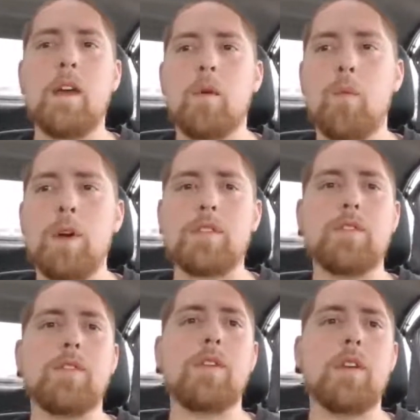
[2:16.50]

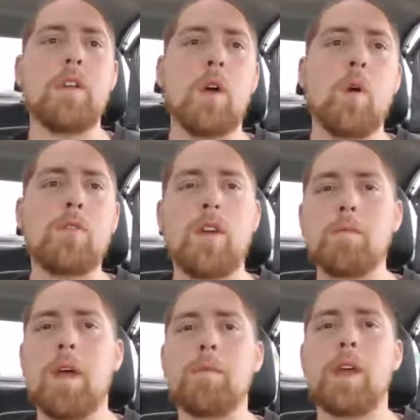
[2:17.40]
which
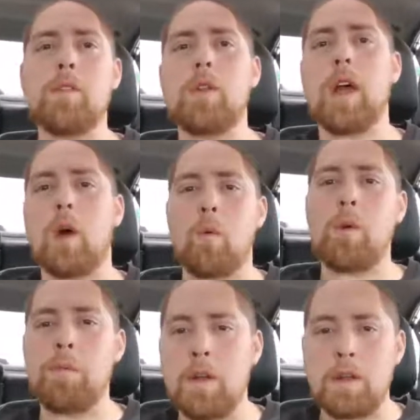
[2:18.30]
sometimes I do like a
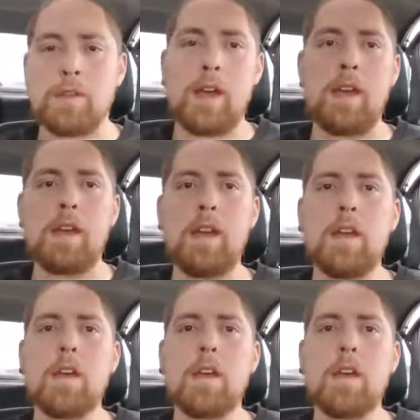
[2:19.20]
one meal a day,